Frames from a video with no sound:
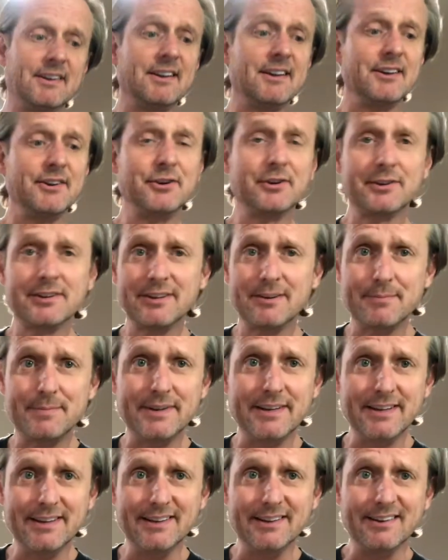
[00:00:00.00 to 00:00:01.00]
you're going to
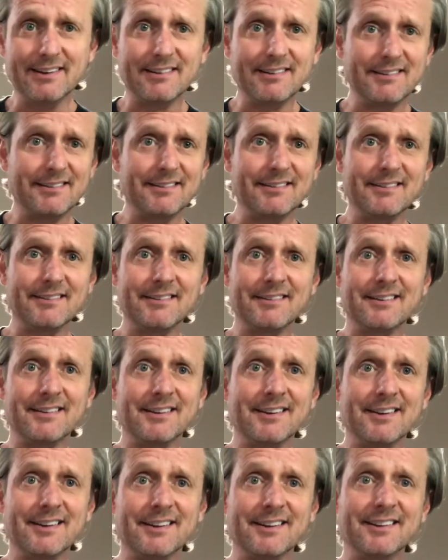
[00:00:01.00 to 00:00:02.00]
be
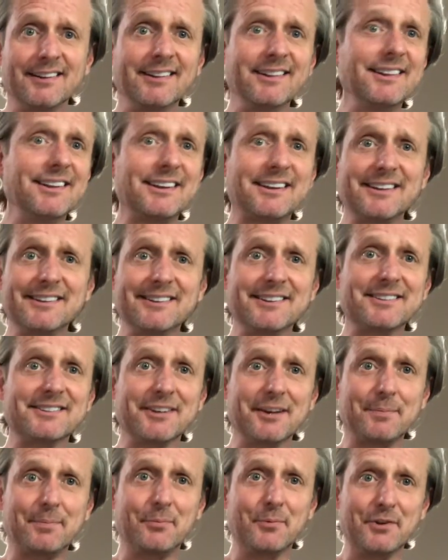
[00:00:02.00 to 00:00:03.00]
licking this
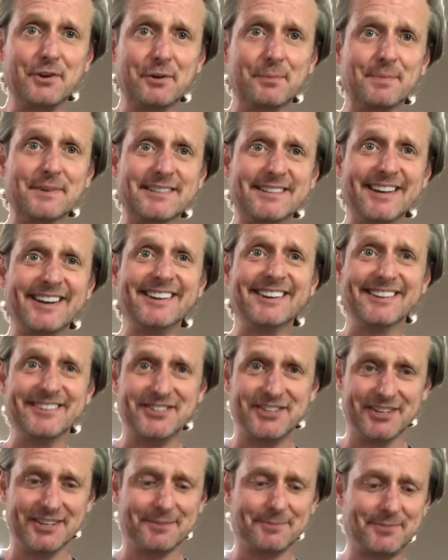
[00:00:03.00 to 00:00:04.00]
up with your potato
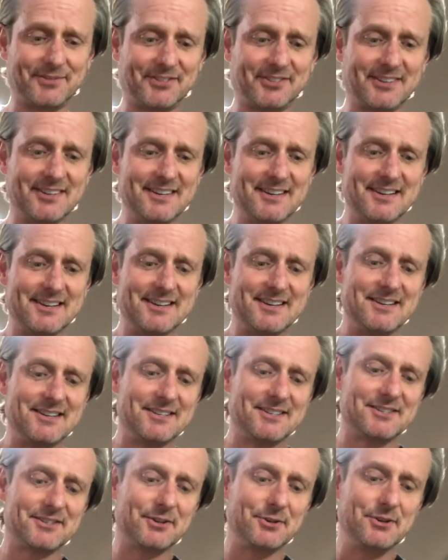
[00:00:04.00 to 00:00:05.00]
chips.
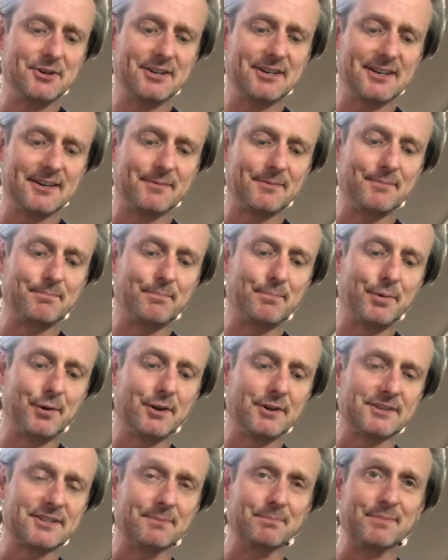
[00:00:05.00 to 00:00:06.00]
So you're going to
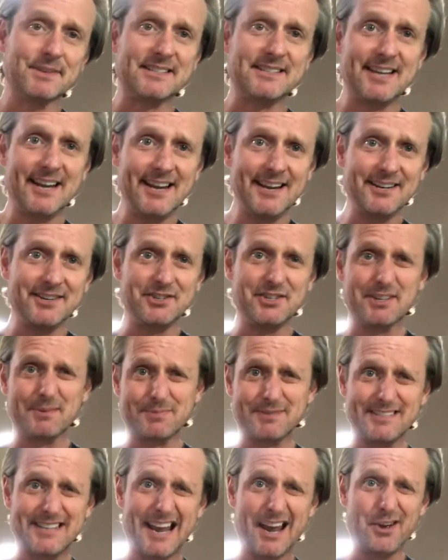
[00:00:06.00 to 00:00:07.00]
put some potato
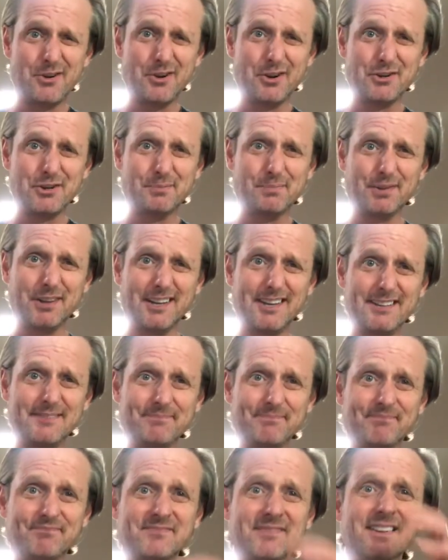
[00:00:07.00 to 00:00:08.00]
chips down on your plate,
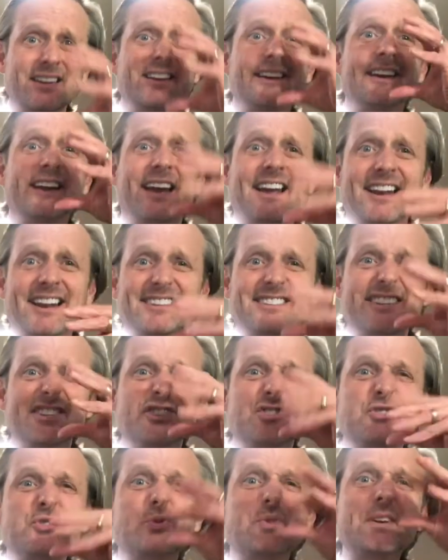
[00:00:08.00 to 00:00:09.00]
and as it
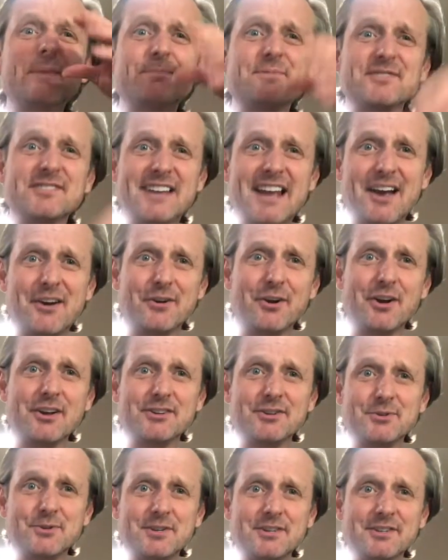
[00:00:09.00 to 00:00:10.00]
drips down
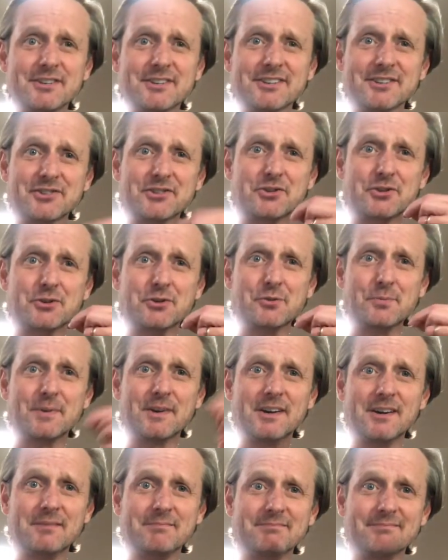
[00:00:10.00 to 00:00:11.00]
onto it, you're going to scoop it
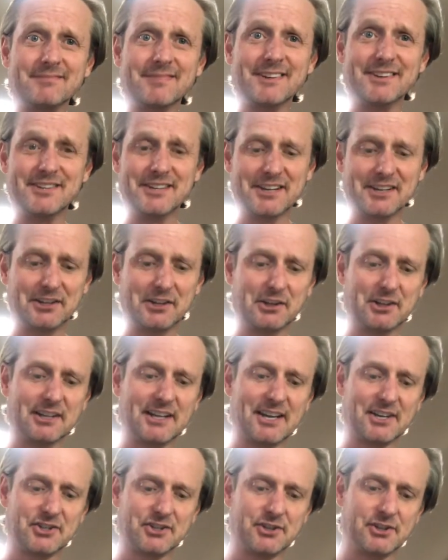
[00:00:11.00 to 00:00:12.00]
up and you get a little
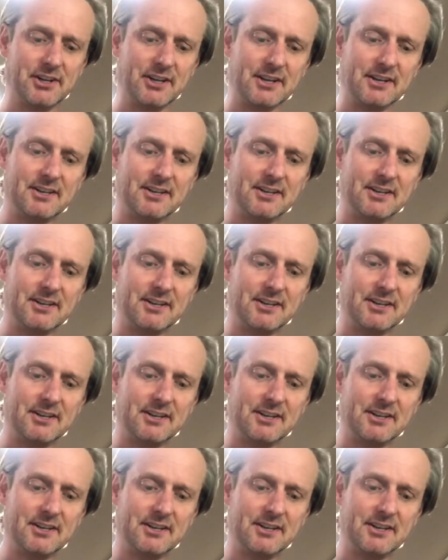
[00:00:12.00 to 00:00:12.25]
extra,